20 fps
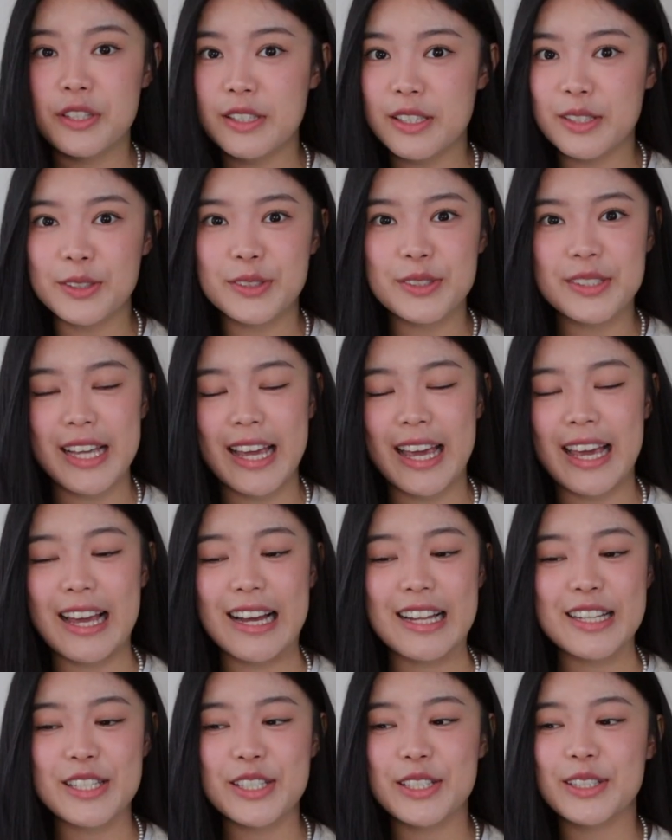single day
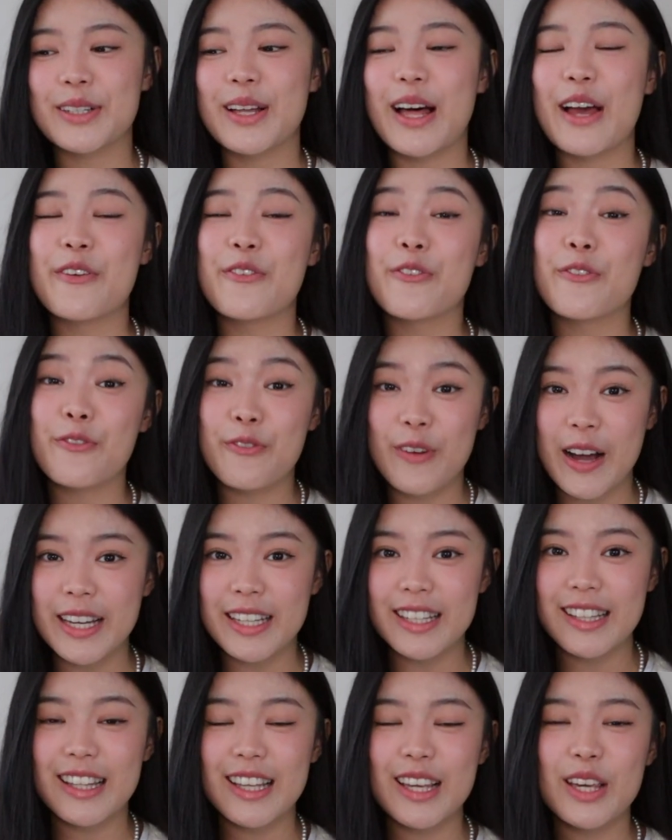until I
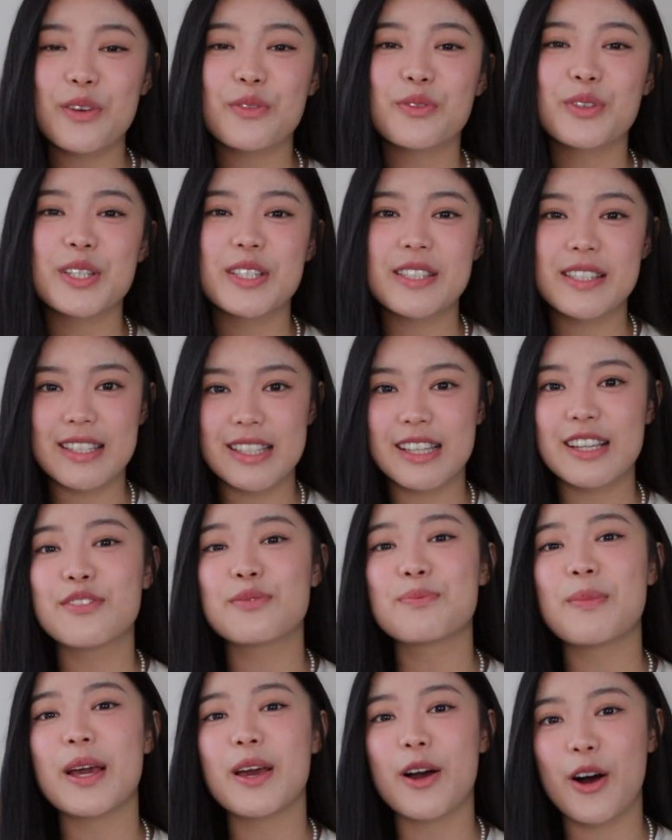finally received
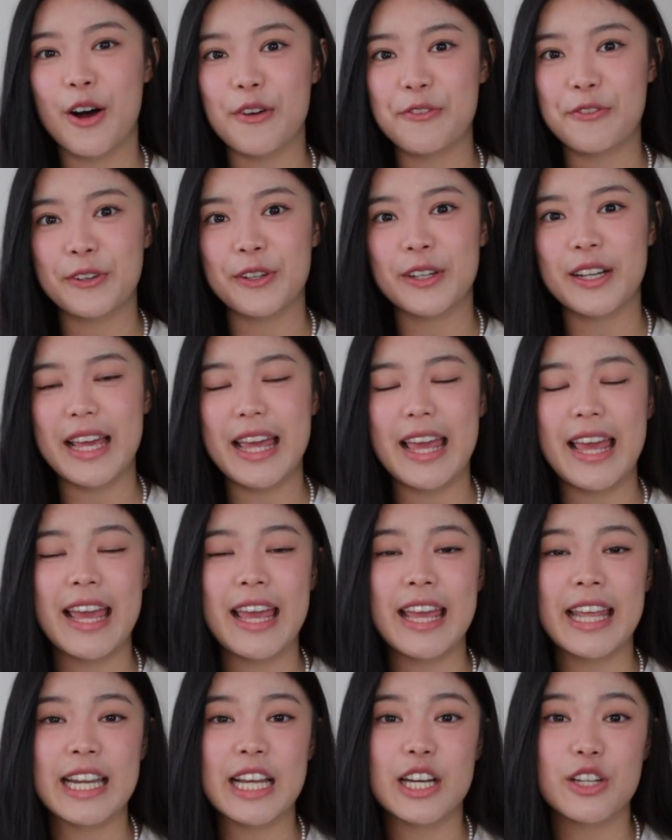my offer
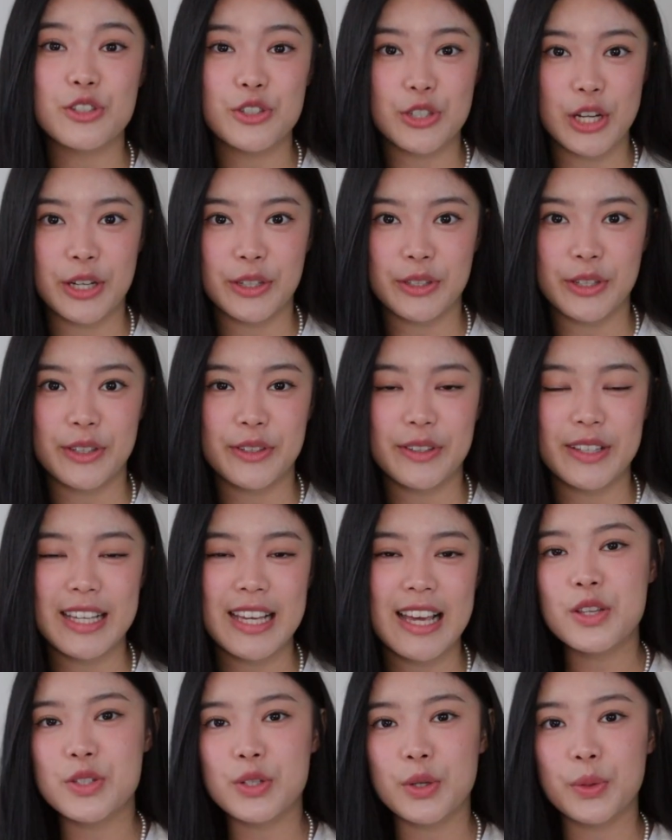in
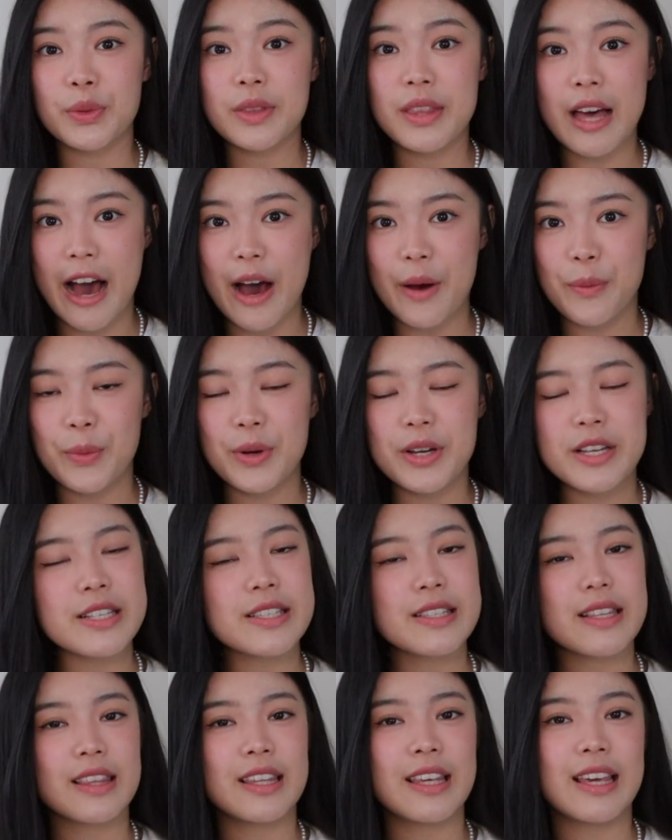January. So that
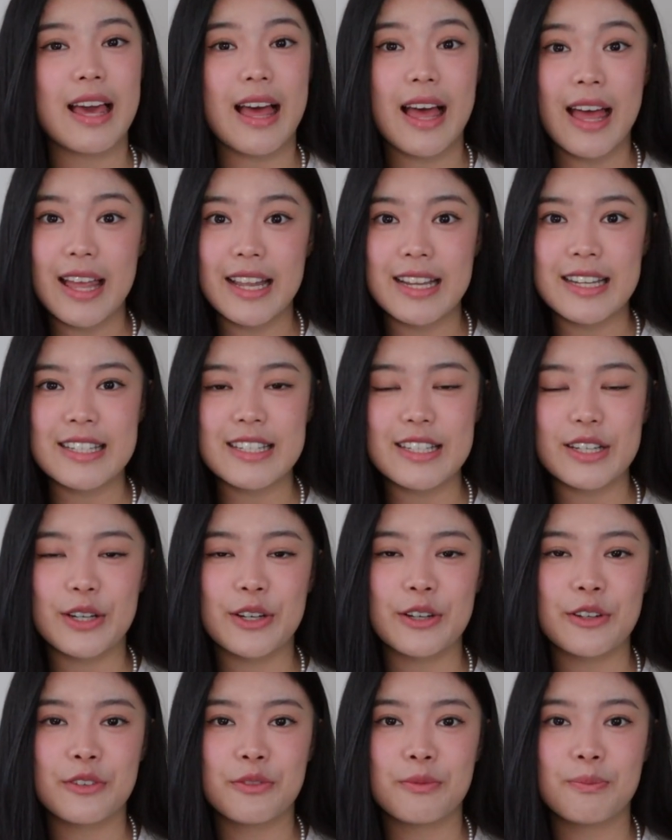was the end
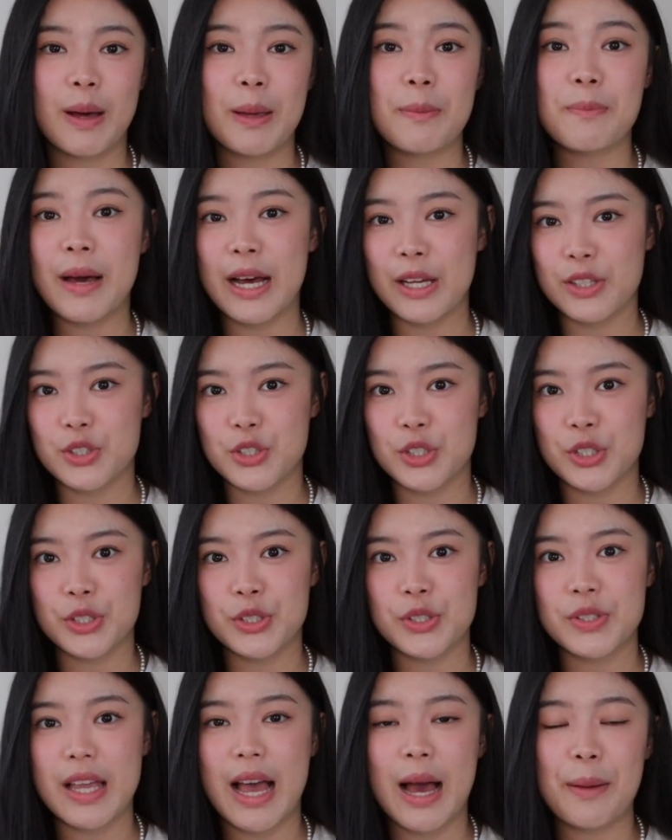of my
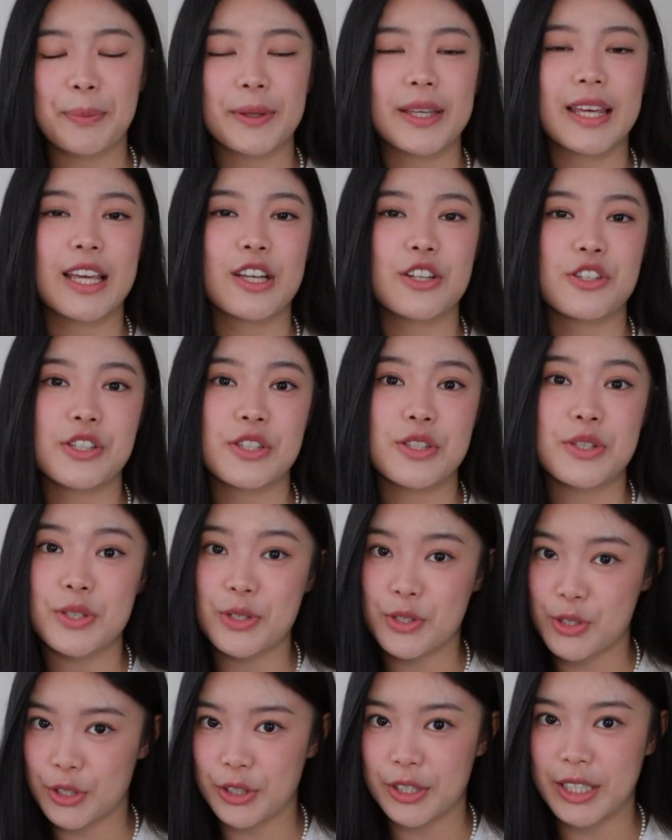master's applications
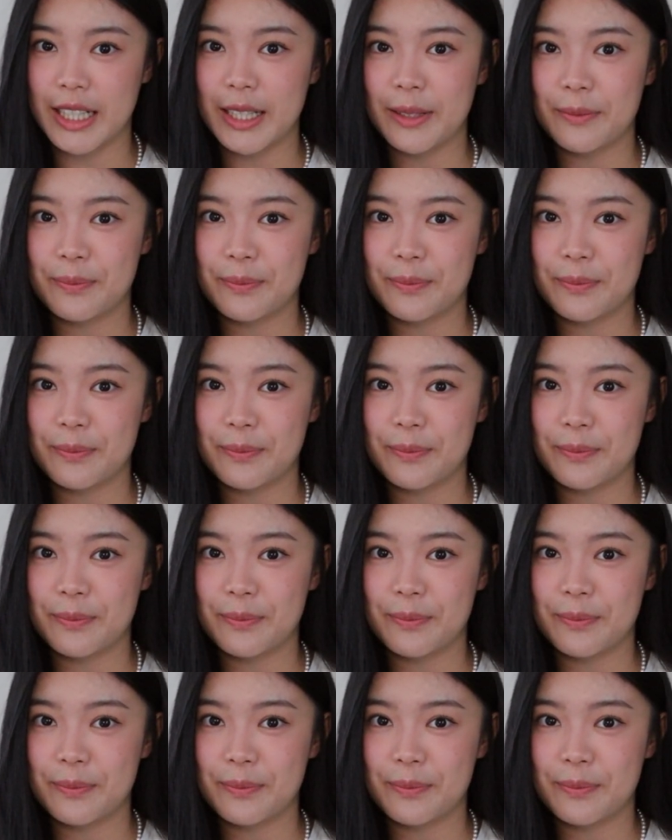journey.